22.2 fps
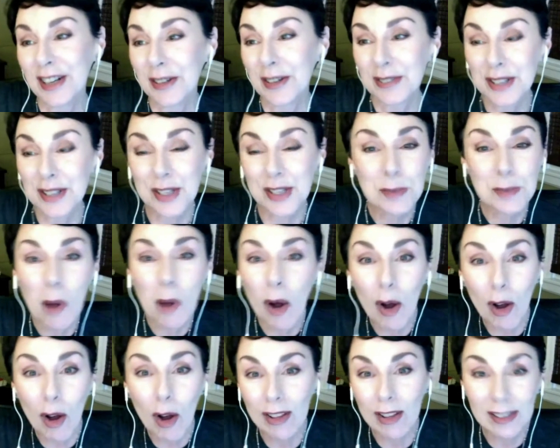
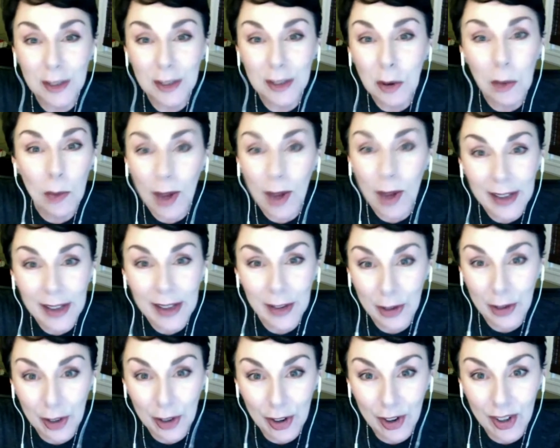a little white
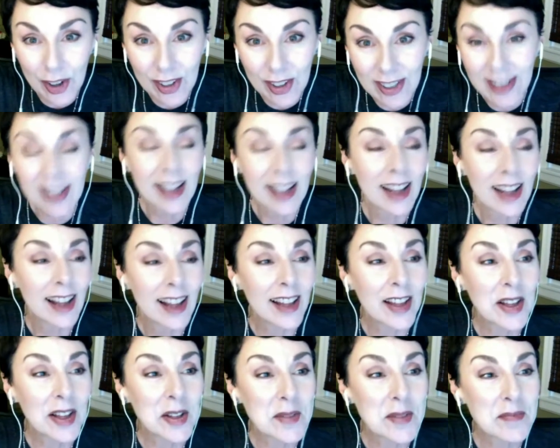girl,
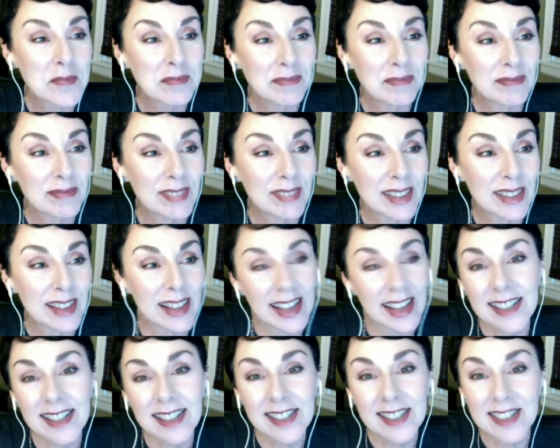um,
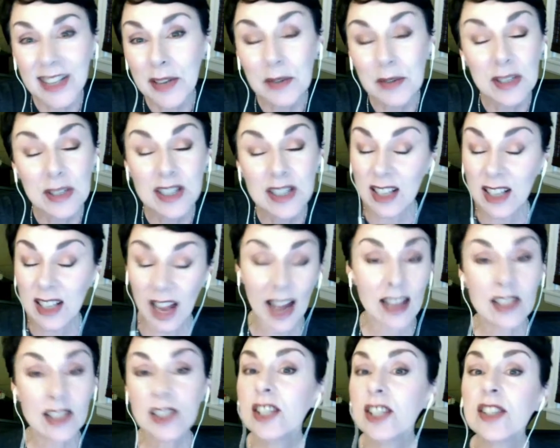and it was as
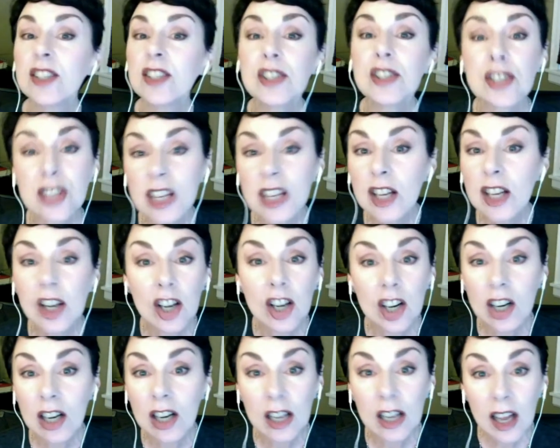sincere
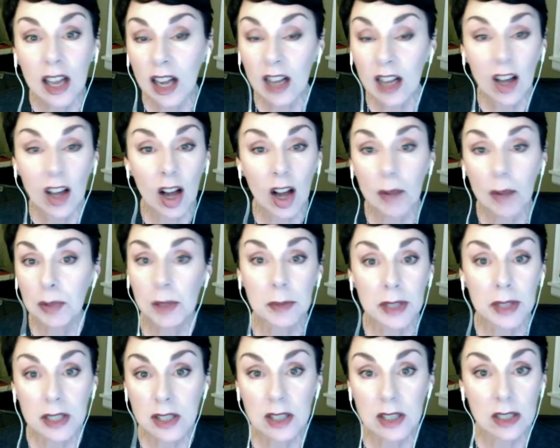a compliment
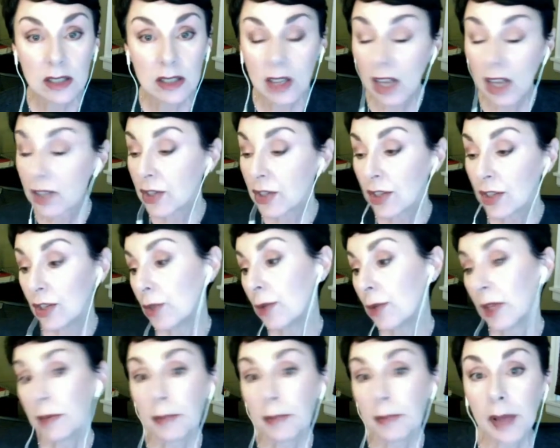as you can
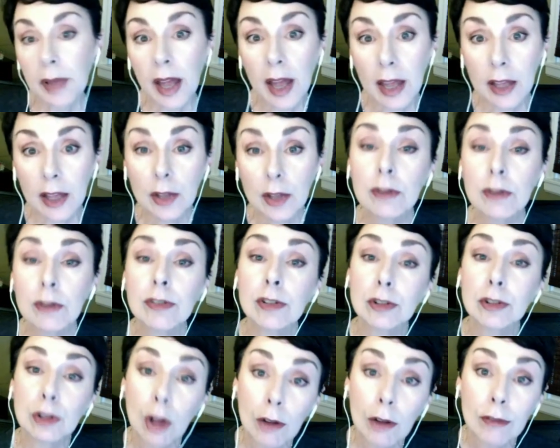pay. You have a
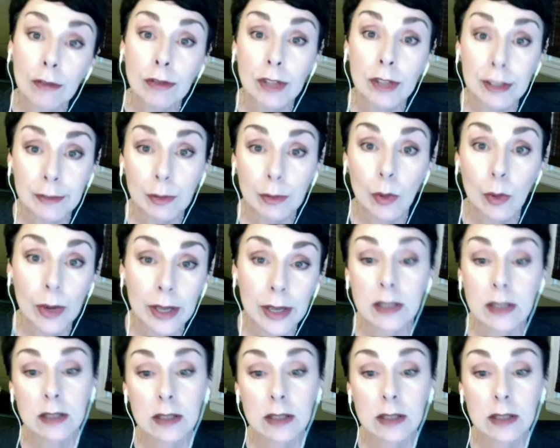lovely voice,